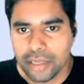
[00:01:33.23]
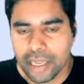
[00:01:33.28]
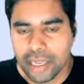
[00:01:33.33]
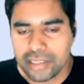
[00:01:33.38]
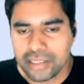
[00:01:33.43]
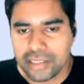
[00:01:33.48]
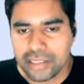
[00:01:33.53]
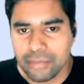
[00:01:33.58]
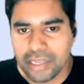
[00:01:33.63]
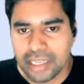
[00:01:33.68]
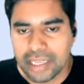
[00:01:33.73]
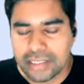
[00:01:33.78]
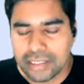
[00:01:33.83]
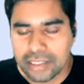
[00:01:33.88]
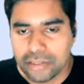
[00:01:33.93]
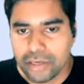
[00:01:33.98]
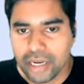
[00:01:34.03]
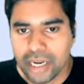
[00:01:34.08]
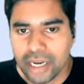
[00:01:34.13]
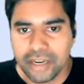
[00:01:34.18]
extremely
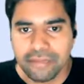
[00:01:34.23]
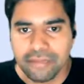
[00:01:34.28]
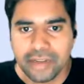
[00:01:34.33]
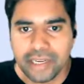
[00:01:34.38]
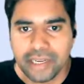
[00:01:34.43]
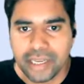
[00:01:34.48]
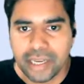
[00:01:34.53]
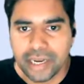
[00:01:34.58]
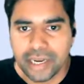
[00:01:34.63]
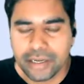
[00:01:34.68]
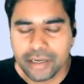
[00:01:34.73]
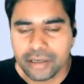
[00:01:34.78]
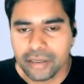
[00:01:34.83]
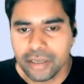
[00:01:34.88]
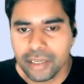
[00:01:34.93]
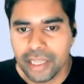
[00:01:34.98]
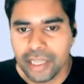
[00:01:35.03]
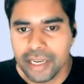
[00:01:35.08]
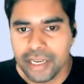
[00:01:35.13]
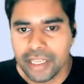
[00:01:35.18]
easy to kind of create
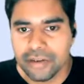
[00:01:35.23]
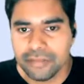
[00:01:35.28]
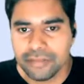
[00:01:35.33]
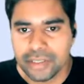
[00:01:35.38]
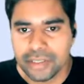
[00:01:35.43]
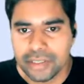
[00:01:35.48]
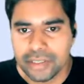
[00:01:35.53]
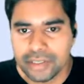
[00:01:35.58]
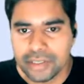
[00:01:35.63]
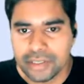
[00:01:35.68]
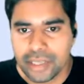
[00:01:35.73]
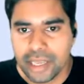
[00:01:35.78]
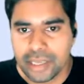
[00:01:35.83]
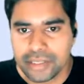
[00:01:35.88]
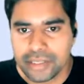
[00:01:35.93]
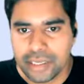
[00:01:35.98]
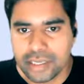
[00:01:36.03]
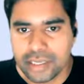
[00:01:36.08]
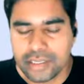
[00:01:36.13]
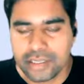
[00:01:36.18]
any of these
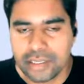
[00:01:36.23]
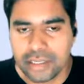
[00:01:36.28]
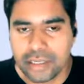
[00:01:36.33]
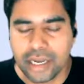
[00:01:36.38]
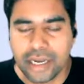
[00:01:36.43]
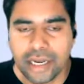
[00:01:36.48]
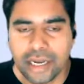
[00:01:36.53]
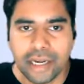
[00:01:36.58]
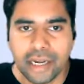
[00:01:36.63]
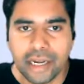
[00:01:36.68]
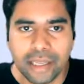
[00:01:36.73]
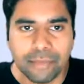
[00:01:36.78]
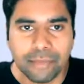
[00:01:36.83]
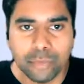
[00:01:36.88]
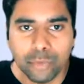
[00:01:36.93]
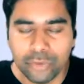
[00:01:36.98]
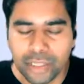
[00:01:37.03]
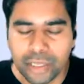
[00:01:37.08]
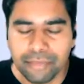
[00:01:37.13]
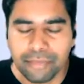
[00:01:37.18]
assets and like
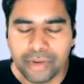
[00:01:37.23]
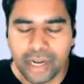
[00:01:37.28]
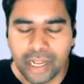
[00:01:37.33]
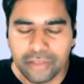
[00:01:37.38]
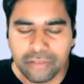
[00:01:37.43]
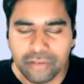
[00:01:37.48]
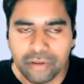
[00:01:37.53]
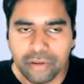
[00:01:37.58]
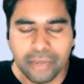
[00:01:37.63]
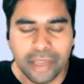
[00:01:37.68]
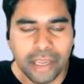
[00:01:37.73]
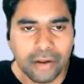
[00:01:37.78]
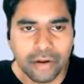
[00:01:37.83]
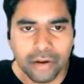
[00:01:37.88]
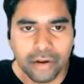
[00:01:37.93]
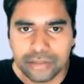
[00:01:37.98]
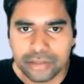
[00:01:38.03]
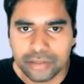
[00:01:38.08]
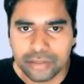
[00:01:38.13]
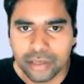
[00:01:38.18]
move them, transform
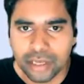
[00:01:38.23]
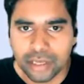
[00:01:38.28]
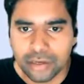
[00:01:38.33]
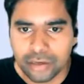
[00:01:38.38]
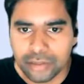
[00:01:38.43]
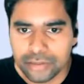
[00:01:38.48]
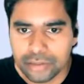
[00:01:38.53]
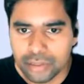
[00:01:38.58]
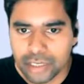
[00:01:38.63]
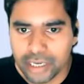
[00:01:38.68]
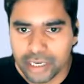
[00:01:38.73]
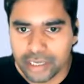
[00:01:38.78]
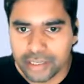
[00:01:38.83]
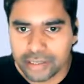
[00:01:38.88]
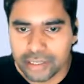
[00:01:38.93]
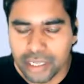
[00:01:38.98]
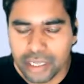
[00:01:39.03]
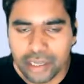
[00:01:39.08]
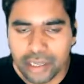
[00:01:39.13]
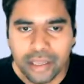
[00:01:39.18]
across your data
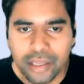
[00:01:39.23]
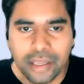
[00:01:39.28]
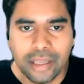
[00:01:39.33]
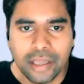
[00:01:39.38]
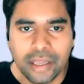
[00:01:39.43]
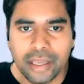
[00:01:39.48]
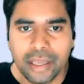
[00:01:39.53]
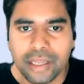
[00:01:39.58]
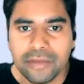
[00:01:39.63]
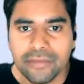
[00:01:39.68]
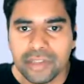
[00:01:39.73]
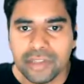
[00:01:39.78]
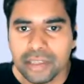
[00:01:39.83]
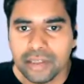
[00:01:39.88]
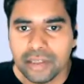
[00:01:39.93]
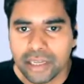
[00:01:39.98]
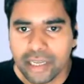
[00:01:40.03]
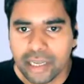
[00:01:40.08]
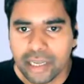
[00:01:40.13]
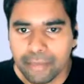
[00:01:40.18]
stack
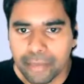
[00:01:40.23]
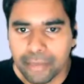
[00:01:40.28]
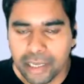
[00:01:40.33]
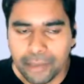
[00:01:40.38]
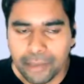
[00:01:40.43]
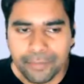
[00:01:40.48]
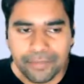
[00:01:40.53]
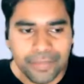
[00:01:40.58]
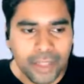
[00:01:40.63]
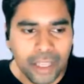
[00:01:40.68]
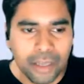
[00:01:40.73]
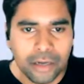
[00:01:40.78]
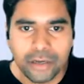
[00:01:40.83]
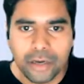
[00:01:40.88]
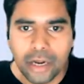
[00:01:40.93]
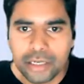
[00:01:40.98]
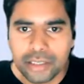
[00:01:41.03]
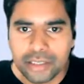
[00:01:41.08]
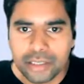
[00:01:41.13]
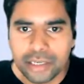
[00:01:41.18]
within the company.
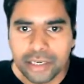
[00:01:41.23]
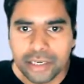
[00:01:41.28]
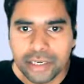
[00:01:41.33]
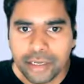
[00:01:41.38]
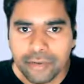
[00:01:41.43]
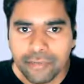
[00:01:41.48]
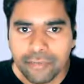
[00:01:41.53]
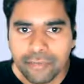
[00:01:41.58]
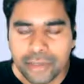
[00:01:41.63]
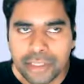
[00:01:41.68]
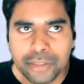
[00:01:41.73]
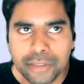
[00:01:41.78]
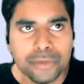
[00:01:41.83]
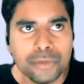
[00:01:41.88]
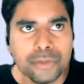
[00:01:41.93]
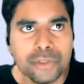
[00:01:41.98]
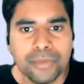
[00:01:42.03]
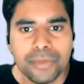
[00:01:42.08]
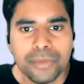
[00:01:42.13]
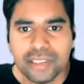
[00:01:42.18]
Which
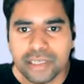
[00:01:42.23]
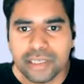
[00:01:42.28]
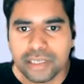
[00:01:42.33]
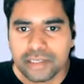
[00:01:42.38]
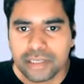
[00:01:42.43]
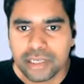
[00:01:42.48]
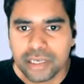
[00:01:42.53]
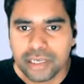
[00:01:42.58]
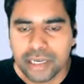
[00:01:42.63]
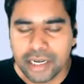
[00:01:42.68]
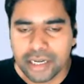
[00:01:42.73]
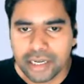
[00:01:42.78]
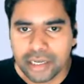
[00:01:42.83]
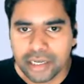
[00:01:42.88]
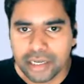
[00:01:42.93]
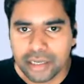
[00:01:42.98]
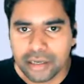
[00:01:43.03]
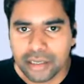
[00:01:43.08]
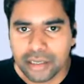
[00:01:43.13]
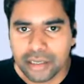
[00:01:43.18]
used to be just
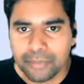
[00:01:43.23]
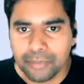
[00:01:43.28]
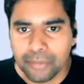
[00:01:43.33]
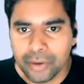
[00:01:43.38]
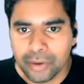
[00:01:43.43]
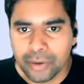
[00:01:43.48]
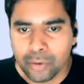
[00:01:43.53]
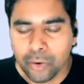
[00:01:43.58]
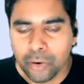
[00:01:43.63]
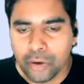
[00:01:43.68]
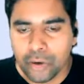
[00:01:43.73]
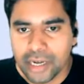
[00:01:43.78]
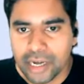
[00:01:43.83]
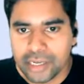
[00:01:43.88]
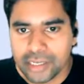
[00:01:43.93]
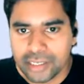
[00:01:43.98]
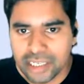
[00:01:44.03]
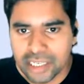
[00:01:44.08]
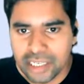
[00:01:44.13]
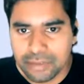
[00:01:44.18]
a core
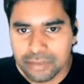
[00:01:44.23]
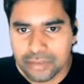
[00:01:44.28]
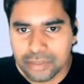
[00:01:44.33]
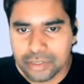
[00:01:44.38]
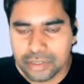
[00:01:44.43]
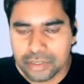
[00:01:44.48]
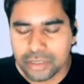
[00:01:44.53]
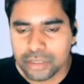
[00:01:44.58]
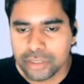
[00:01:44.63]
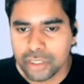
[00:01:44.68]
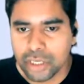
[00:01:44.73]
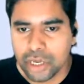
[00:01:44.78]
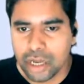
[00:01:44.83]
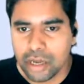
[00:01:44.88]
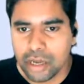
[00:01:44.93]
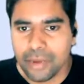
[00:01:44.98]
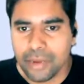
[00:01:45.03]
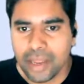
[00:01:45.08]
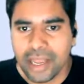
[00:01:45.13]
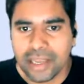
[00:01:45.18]
data team's
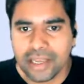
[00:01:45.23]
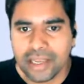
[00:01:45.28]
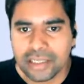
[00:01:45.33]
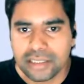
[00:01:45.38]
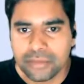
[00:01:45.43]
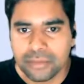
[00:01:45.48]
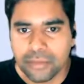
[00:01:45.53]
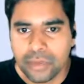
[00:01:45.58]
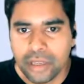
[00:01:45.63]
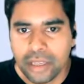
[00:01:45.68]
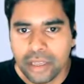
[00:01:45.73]
job has